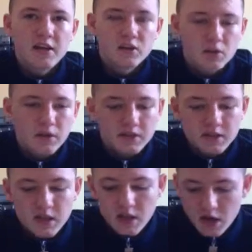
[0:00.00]
enjoyed
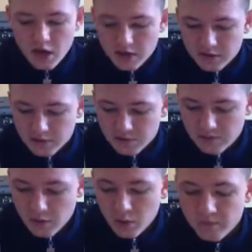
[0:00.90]
and
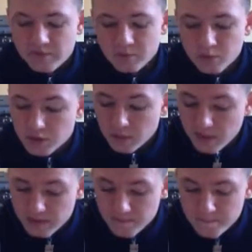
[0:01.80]
felt comfortable
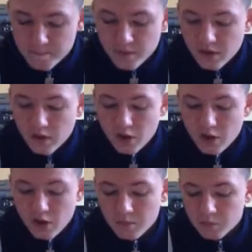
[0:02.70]
doing.
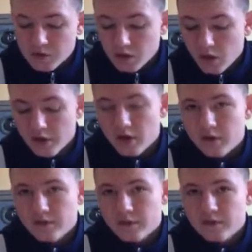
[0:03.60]
We started
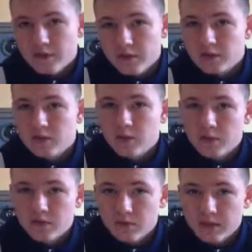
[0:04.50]
off in the first
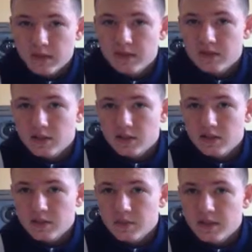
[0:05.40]
couple of weeks
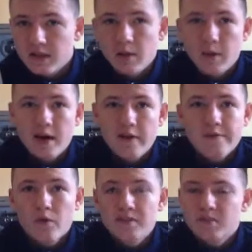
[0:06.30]
doing about
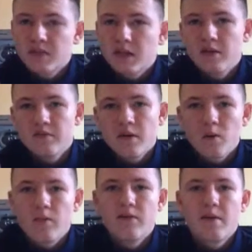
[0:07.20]
40% of their
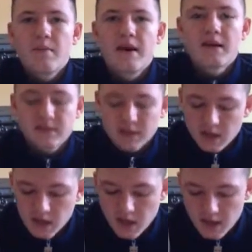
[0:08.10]
1 rep max,
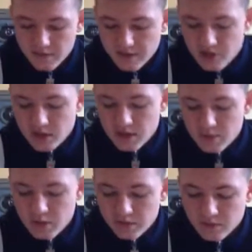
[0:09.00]
and eventually
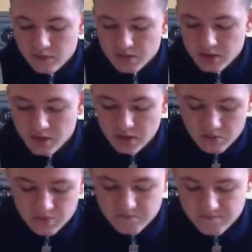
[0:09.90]
moved up
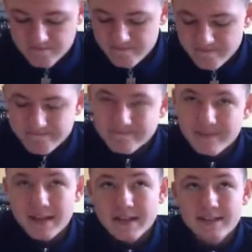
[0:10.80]
to
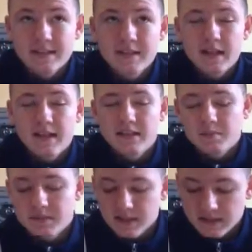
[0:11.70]

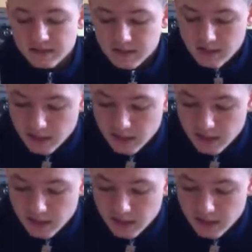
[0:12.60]
80%.